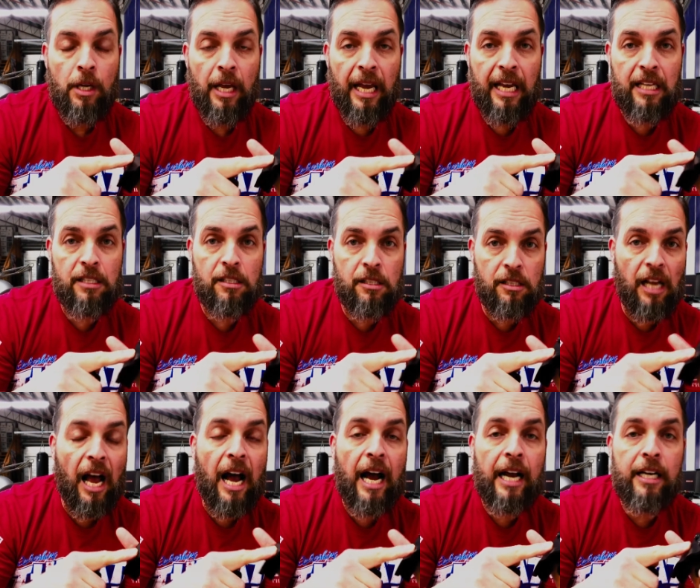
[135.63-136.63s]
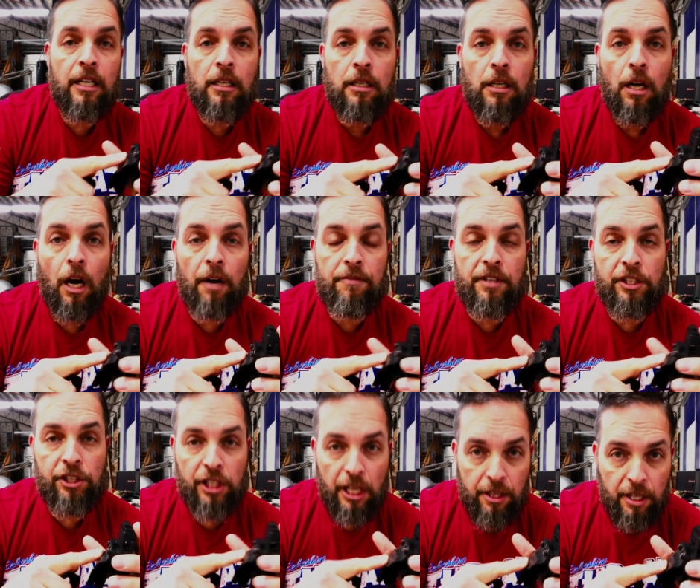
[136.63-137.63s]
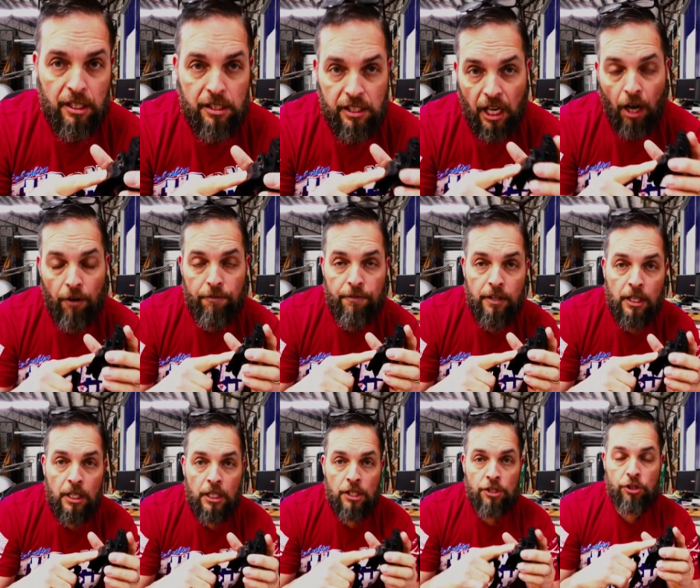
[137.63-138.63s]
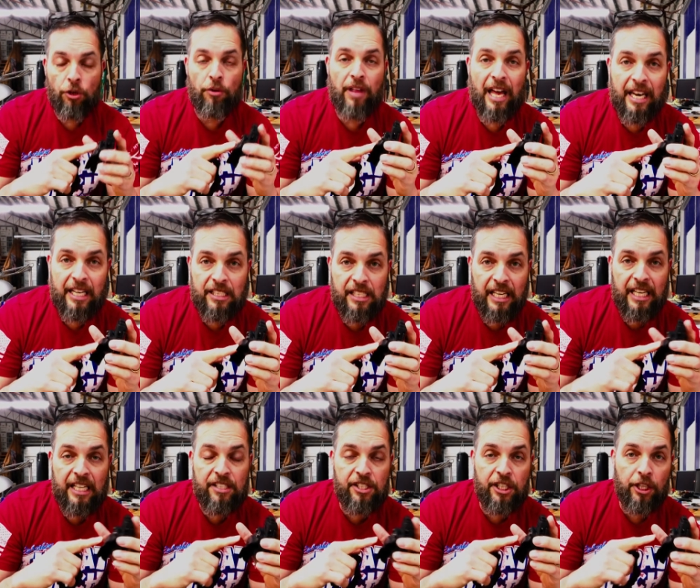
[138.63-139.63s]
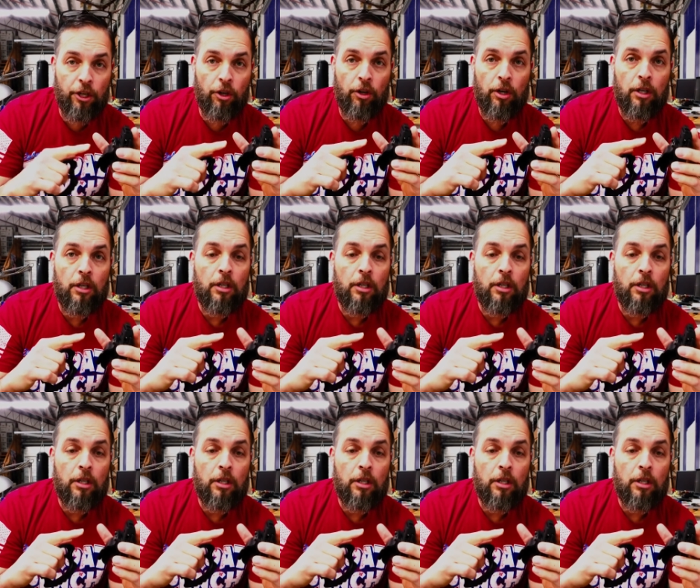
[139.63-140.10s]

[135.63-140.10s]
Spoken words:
inside of the sheath itself so that it's easier